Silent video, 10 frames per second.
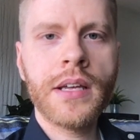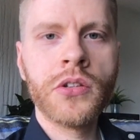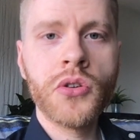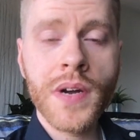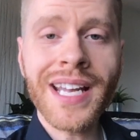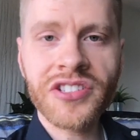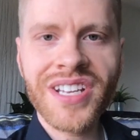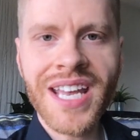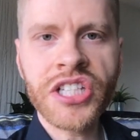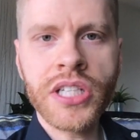doing
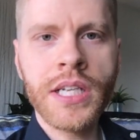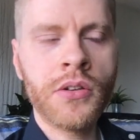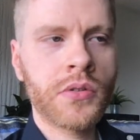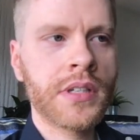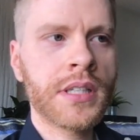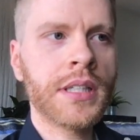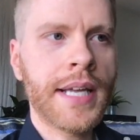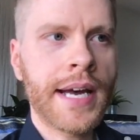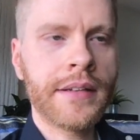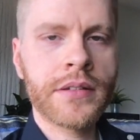education in order to
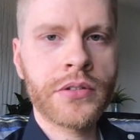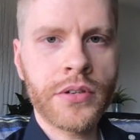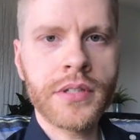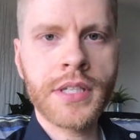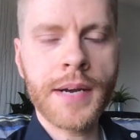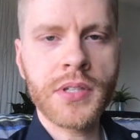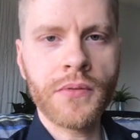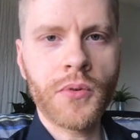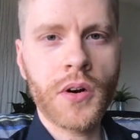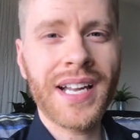land certain types of
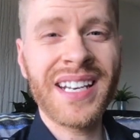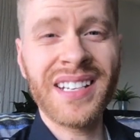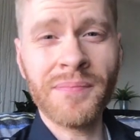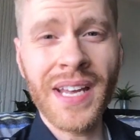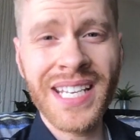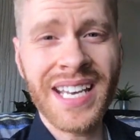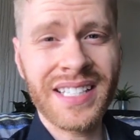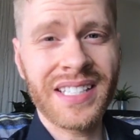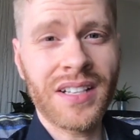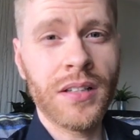work, and in many
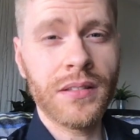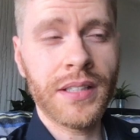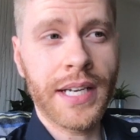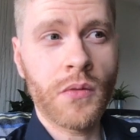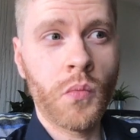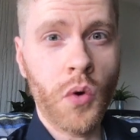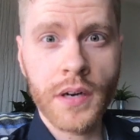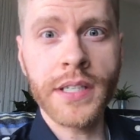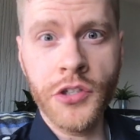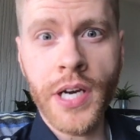cases, like work
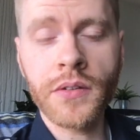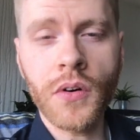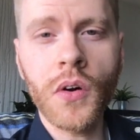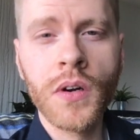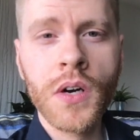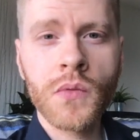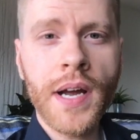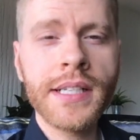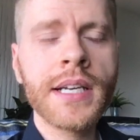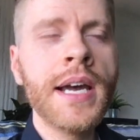in general,
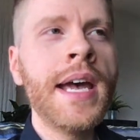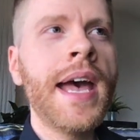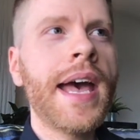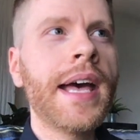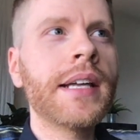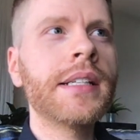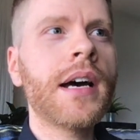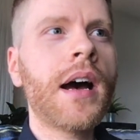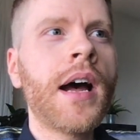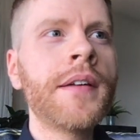right? And
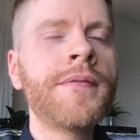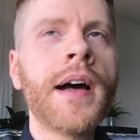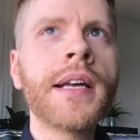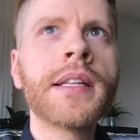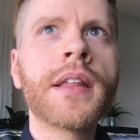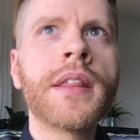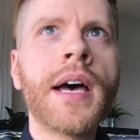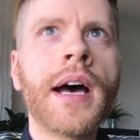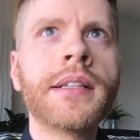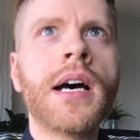I find
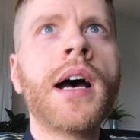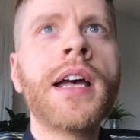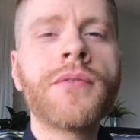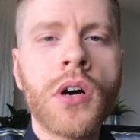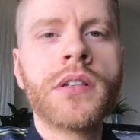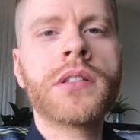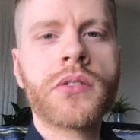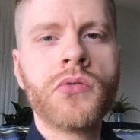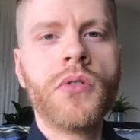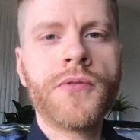that I have gone to
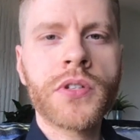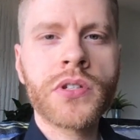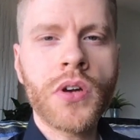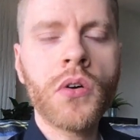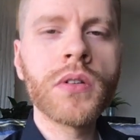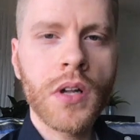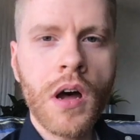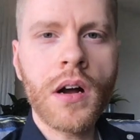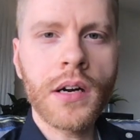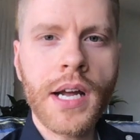school for so
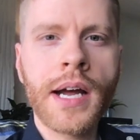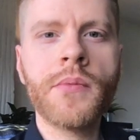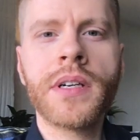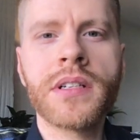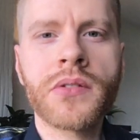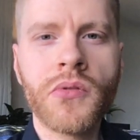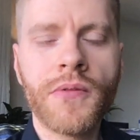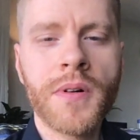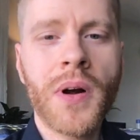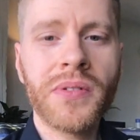long. I went to school
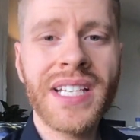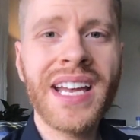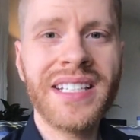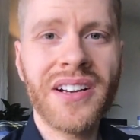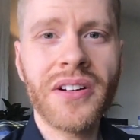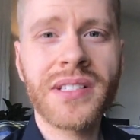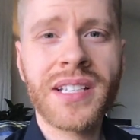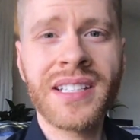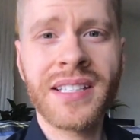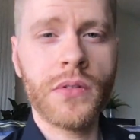for about 10 years,
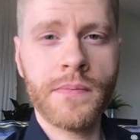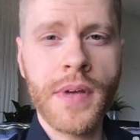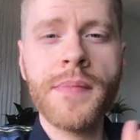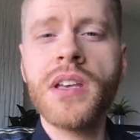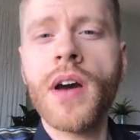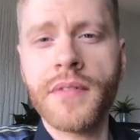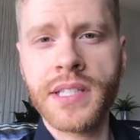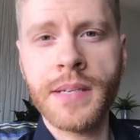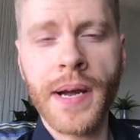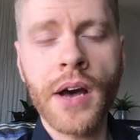because maybe you haven't
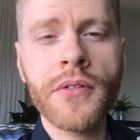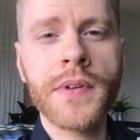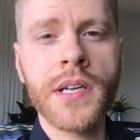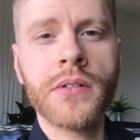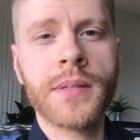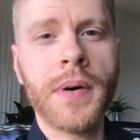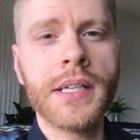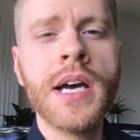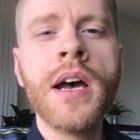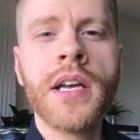seen my other videos, but
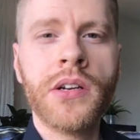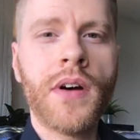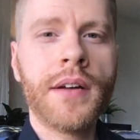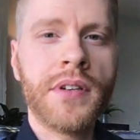I have an